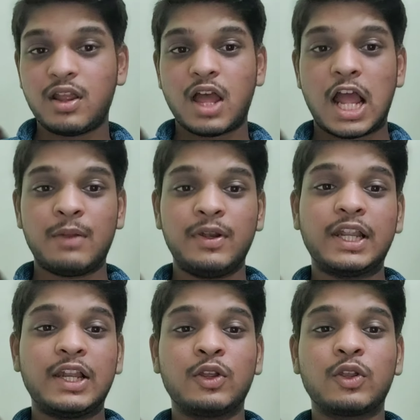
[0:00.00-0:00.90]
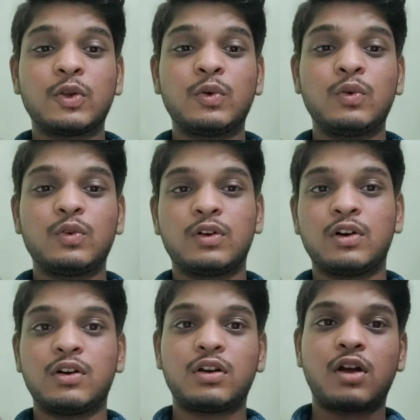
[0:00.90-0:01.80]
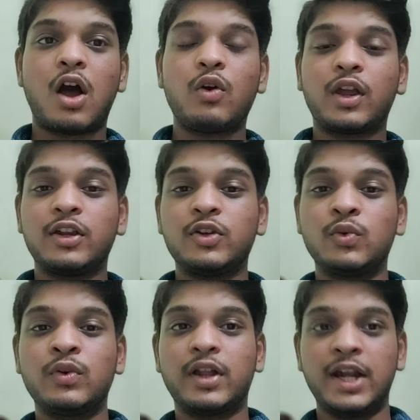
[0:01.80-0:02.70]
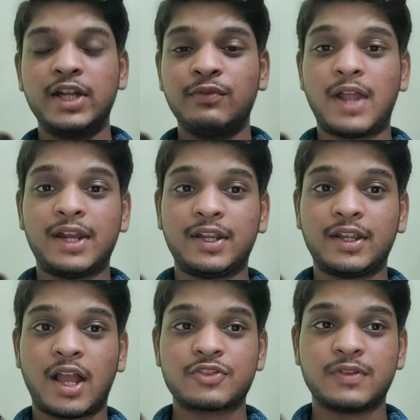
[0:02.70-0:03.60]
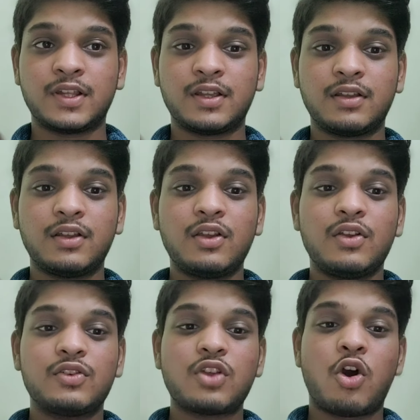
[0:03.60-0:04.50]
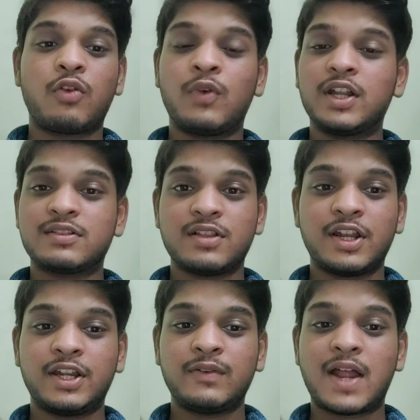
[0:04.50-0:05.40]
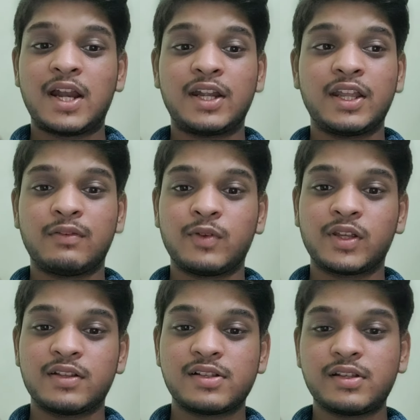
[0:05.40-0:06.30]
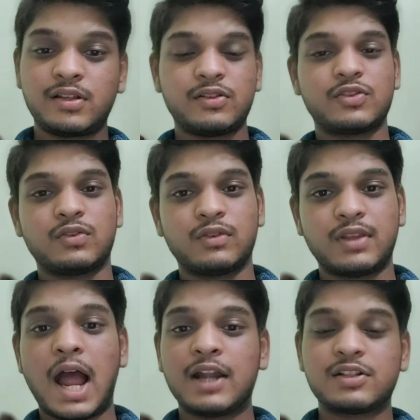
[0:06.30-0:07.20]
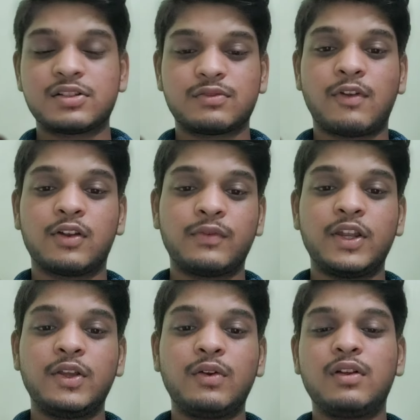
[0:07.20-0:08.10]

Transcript: I'll be telling you how can you do narrative writing actually, or what is narrative writing, if you can say. So that's for the video.